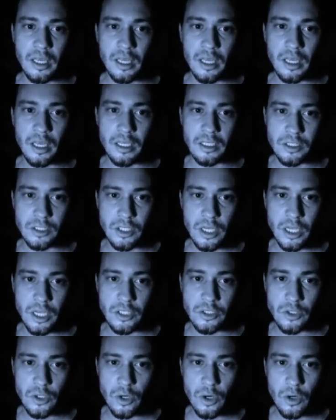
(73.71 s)

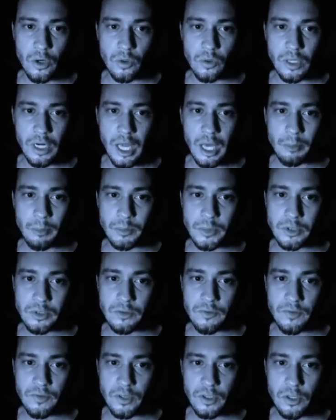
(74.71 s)
"Exchange your old lamps
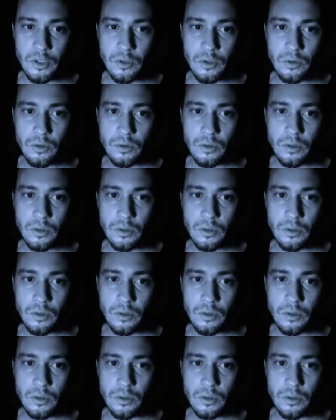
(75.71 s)
for new."